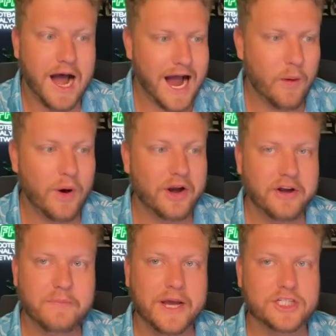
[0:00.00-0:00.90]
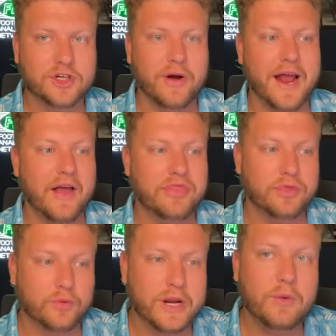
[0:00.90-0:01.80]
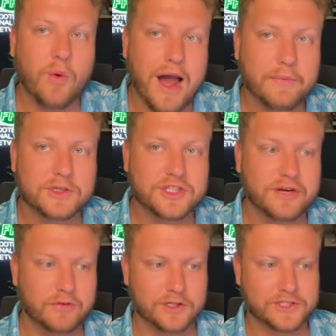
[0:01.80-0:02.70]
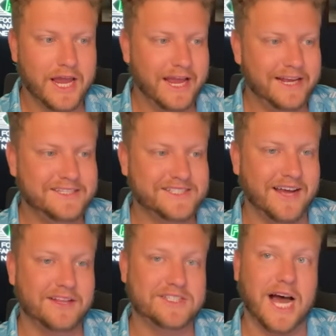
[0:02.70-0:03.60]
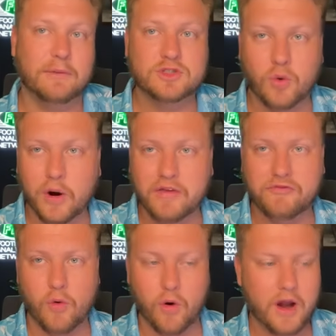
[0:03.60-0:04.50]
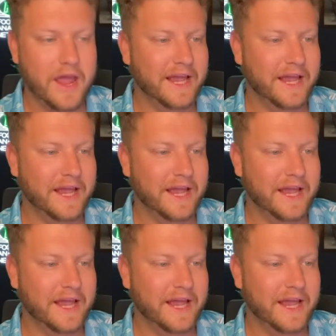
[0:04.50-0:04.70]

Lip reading: I wanted to make sure I had 3 wide receivers inside the top 24,